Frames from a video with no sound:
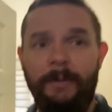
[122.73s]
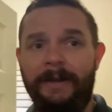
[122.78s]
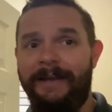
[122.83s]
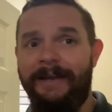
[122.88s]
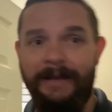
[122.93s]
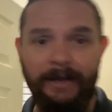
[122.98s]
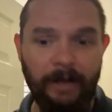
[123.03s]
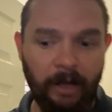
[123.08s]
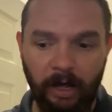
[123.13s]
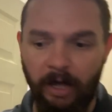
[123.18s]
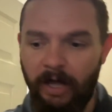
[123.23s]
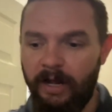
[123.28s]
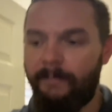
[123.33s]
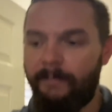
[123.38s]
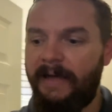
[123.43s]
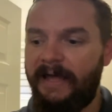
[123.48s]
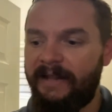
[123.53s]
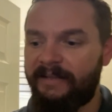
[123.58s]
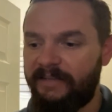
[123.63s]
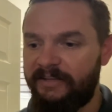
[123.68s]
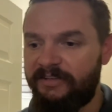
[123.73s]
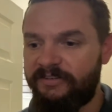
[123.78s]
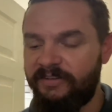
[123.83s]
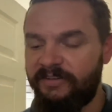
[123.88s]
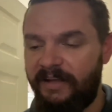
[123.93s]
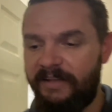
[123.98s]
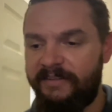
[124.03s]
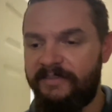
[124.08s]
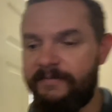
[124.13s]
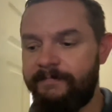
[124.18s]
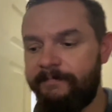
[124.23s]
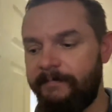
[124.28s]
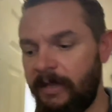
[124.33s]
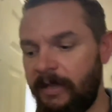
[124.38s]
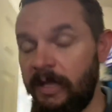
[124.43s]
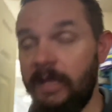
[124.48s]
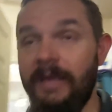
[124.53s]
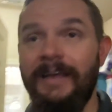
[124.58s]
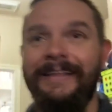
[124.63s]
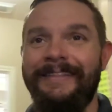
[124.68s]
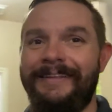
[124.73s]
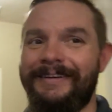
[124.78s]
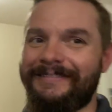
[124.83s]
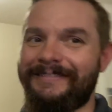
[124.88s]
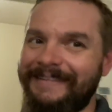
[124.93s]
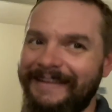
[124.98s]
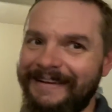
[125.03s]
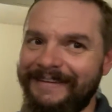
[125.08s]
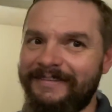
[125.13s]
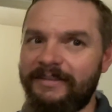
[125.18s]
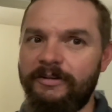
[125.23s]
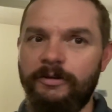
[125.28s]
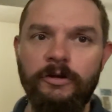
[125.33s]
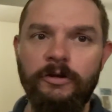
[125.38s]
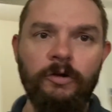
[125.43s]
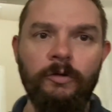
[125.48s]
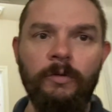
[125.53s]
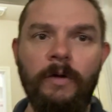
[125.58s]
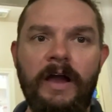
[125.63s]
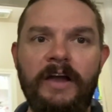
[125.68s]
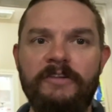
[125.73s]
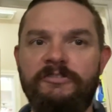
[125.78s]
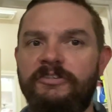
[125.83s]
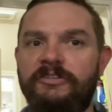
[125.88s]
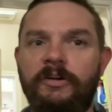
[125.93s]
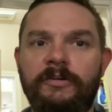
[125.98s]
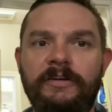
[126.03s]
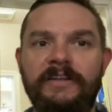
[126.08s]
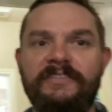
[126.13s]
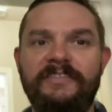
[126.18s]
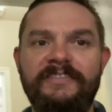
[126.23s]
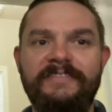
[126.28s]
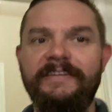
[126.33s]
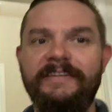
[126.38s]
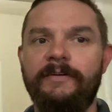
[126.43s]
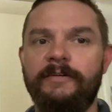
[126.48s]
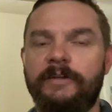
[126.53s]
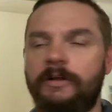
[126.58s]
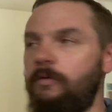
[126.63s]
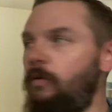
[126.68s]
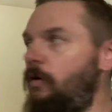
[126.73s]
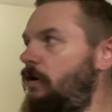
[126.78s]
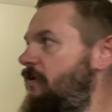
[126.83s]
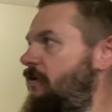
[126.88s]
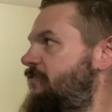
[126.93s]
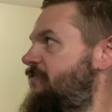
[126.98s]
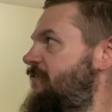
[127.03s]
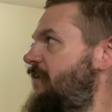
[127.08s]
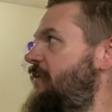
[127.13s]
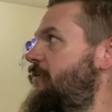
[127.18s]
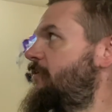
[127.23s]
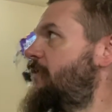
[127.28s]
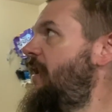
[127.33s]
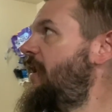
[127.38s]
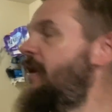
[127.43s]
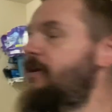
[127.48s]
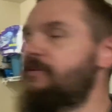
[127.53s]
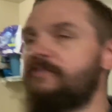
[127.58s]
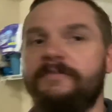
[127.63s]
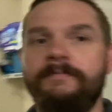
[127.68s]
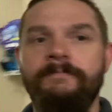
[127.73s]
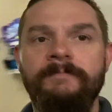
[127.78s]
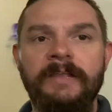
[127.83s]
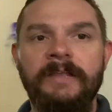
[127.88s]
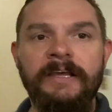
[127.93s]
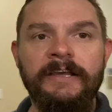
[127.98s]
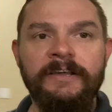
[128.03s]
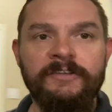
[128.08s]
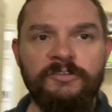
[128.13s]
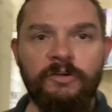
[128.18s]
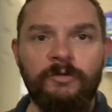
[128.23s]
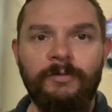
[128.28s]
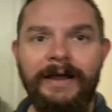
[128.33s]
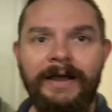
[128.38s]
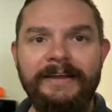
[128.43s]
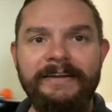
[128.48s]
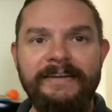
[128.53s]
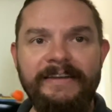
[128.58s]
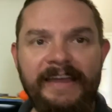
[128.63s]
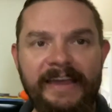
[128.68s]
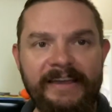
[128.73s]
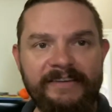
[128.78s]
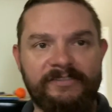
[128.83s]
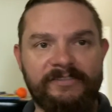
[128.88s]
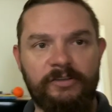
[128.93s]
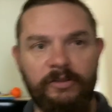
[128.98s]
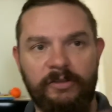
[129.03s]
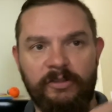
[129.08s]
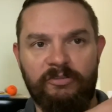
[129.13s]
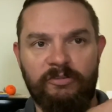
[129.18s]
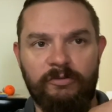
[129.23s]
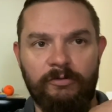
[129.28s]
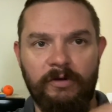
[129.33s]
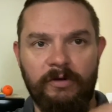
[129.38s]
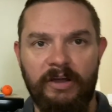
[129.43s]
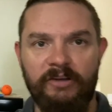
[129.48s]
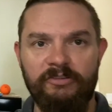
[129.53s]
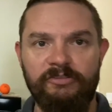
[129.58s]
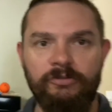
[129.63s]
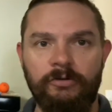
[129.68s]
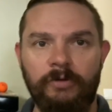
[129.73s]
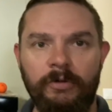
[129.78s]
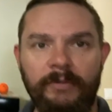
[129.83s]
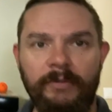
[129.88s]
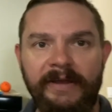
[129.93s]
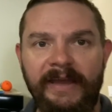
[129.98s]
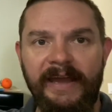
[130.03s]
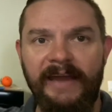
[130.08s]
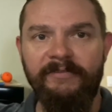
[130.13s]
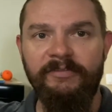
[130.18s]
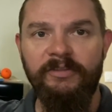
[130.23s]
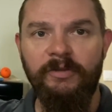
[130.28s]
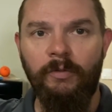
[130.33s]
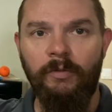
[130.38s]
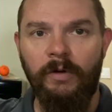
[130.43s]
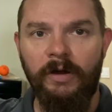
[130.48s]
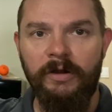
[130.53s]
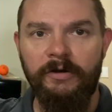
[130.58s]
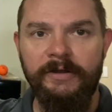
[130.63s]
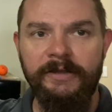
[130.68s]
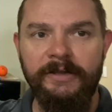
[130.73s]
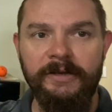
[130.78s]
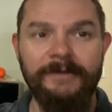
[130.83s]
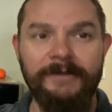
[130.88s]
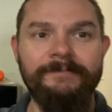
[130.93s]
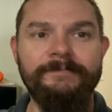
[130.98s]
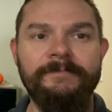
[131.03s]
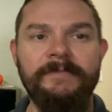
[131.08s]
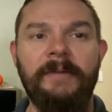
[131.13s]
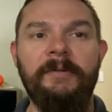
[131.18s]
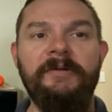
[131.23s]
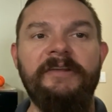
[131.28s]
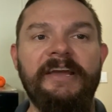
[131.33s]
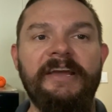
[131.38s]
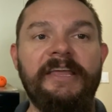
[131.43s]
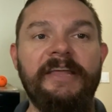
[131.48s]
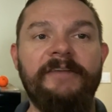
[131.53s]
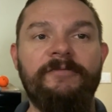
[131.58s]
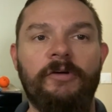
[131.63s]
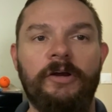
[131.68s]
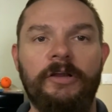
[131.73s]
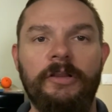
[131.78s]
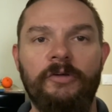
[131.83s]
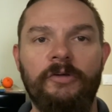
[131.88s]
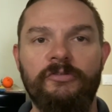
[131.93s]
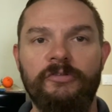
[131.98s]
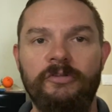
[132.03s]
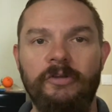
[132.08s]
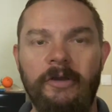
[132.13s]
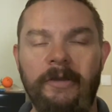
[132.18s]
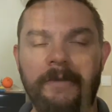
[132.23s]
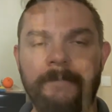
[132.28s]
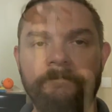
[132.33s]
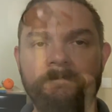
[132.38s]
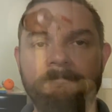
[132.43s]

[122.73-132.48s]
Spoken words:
it, it automatically shuts. There's things in your garage you don't necessarily want inside your house. So right next to this garage door, we have the water heater. Let me take you in for a closer look.